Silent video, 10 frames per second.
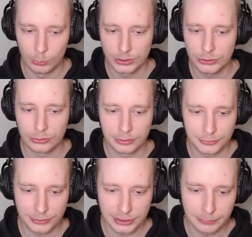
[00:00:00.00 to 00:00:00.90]
once you
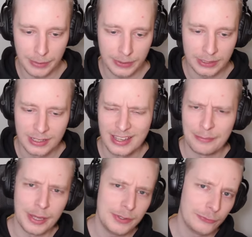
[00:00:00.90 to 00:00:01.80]
clear this, maybe
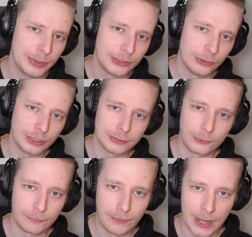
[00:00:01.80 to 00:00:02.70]
you've been doing this
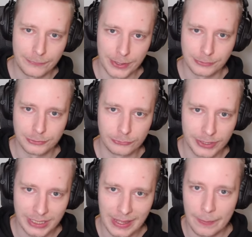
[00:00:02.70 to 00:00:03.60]
for 5 rounds
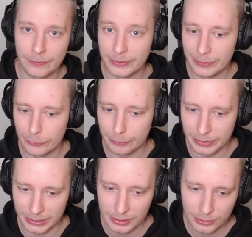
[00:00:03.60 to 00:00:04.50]
already and there'll never
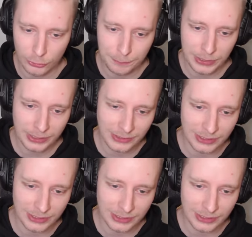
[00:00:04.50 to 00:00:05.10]
be. You peek